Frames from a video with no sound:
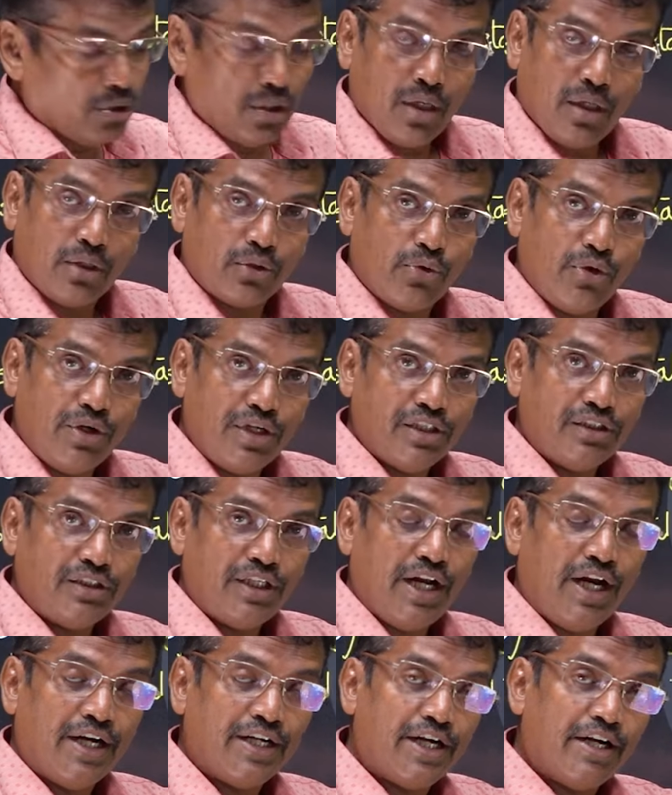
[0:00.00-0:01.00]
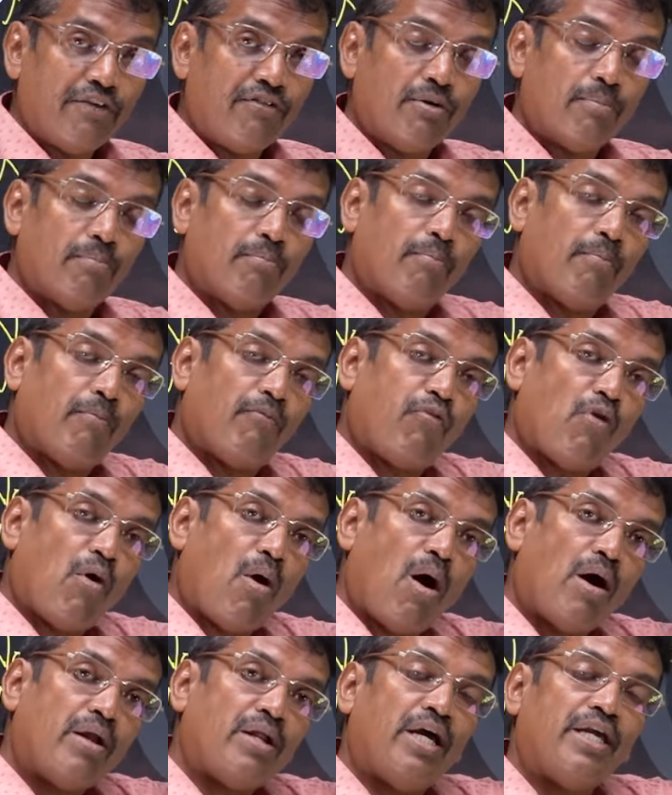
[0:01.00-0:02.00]
uh, 2300 even
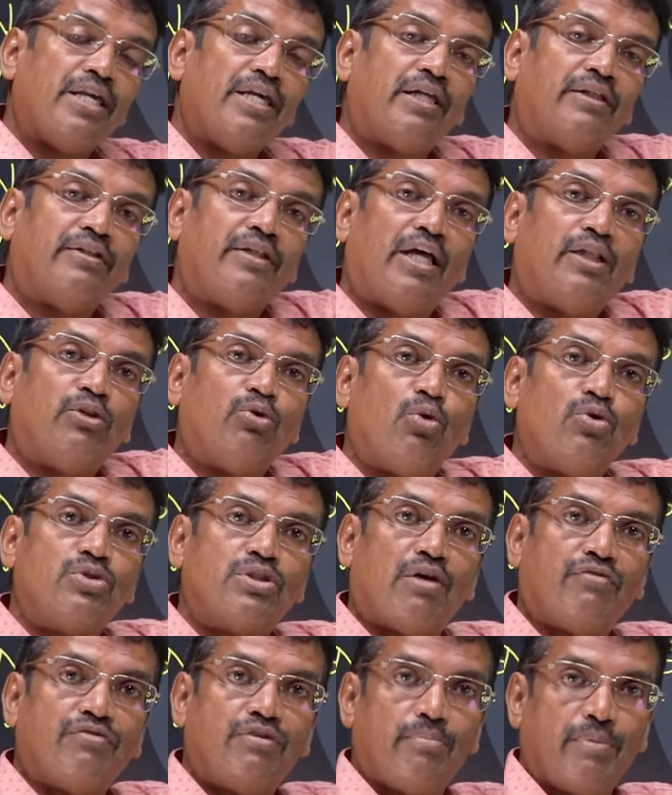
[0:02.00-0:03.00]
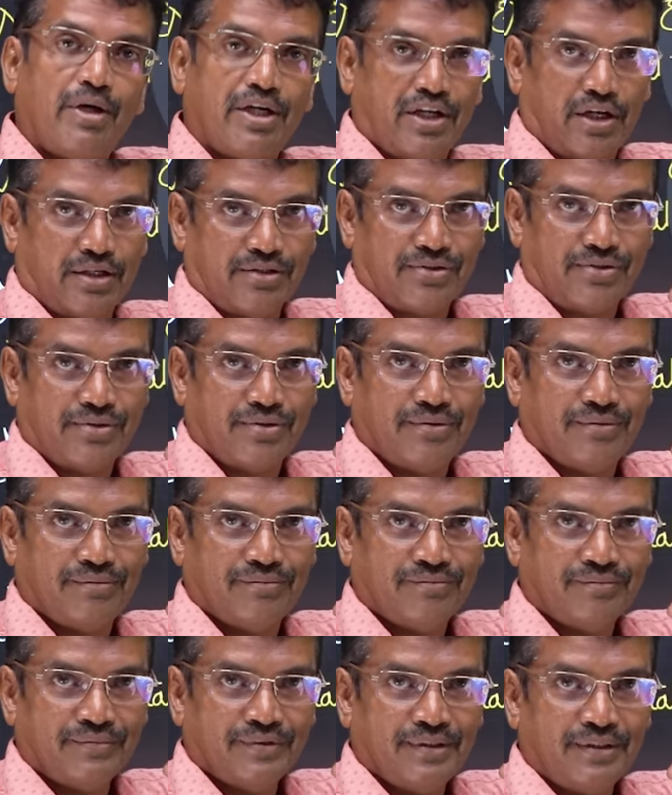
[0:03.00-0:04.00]
far higher than those of the metals.
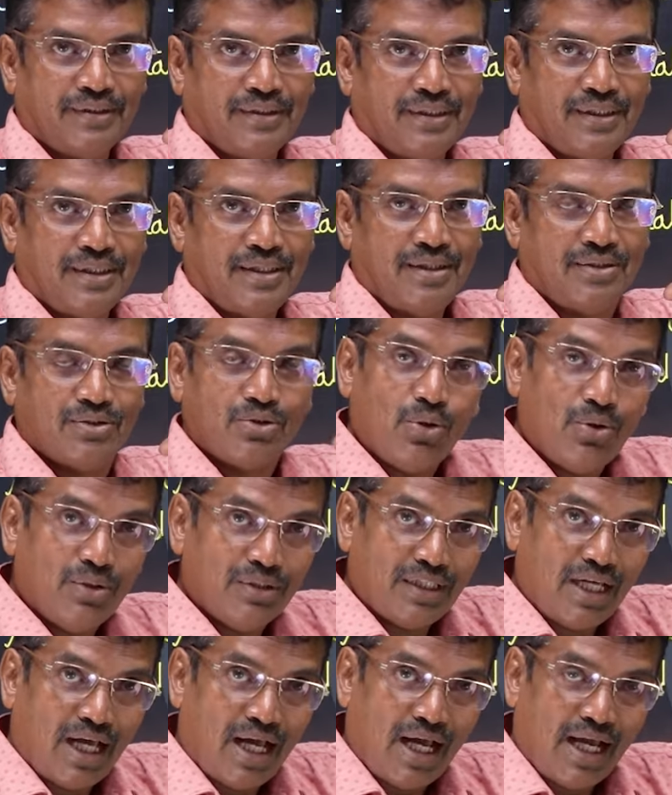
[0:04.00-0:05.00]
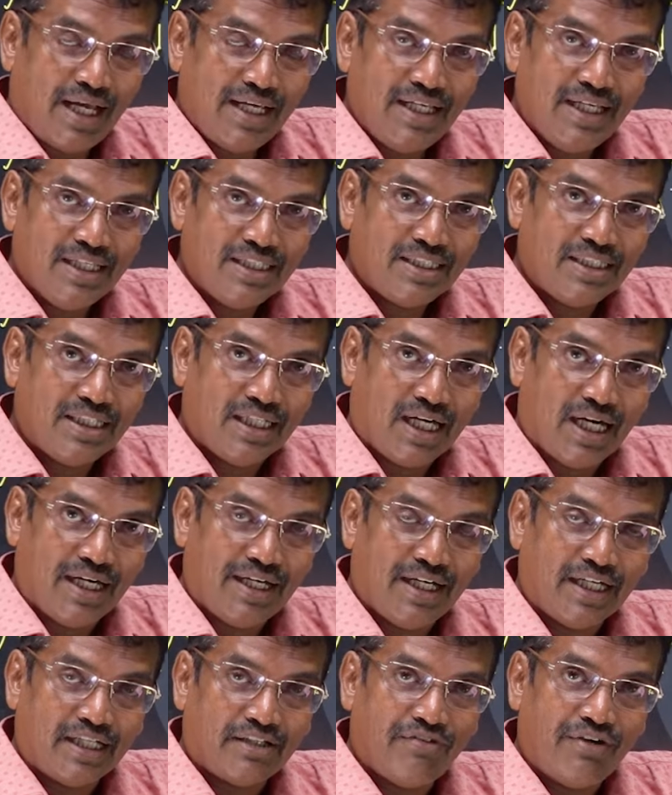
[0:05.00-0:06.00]
So, the highest
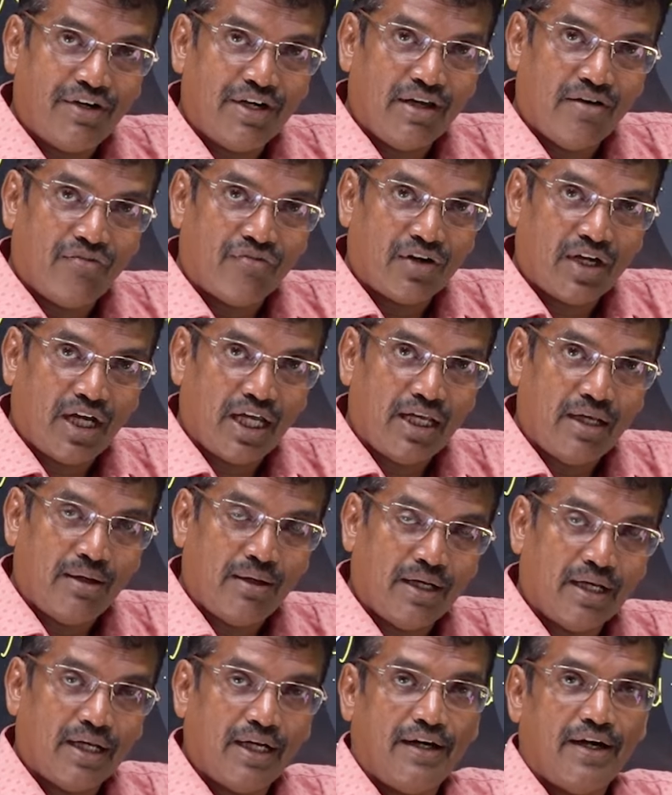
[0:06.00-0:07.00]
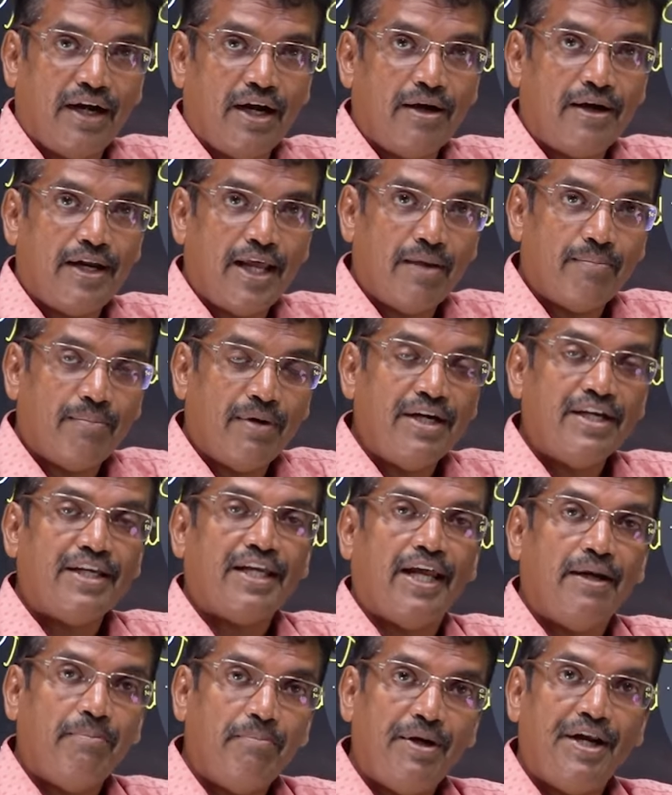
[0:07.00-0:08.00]
conductivity of diamond
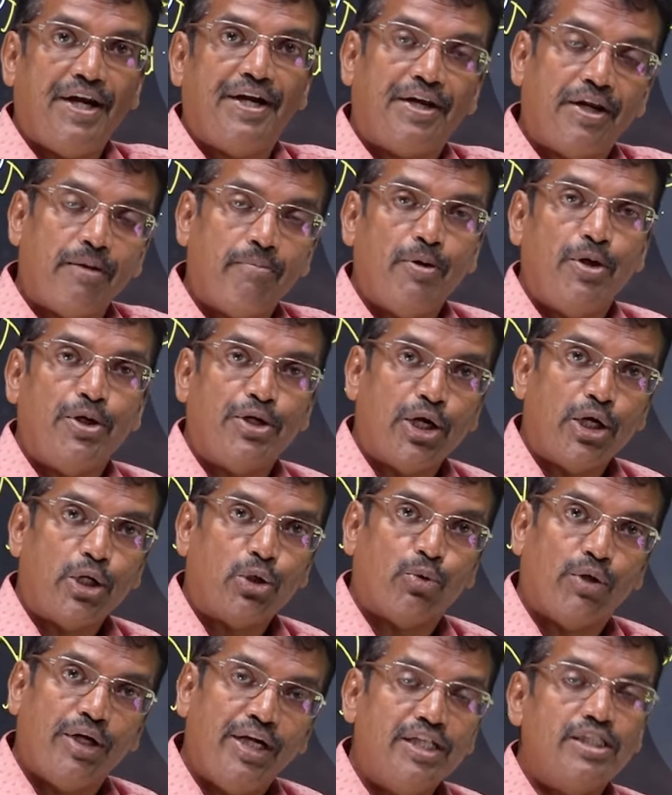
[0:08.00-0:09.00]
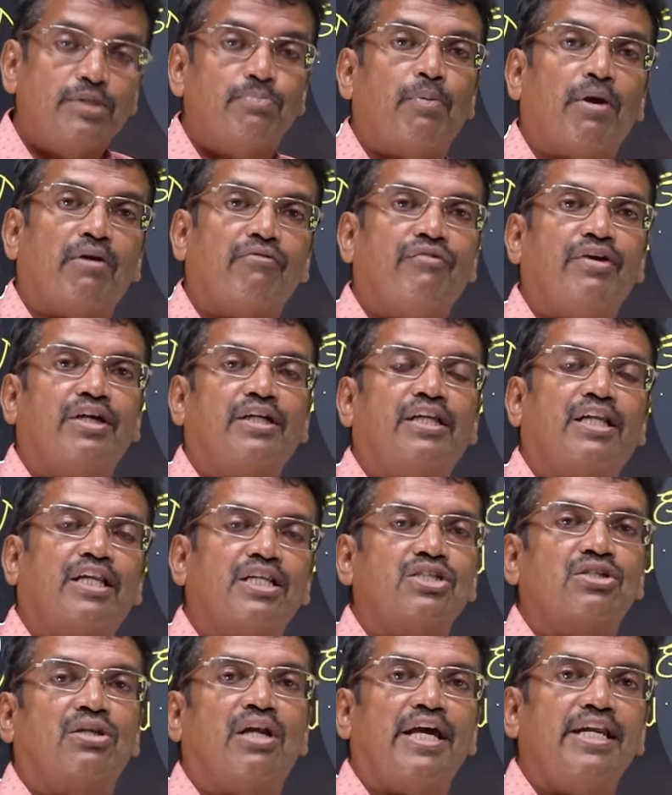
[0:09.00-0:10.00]
can be attributed to its perfect
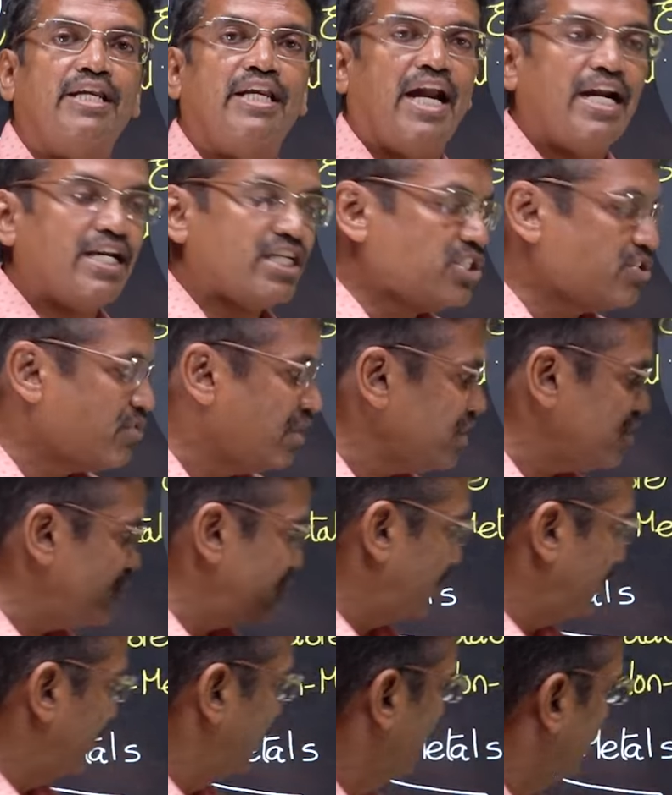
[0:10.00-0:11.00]
crystalline lattice structure.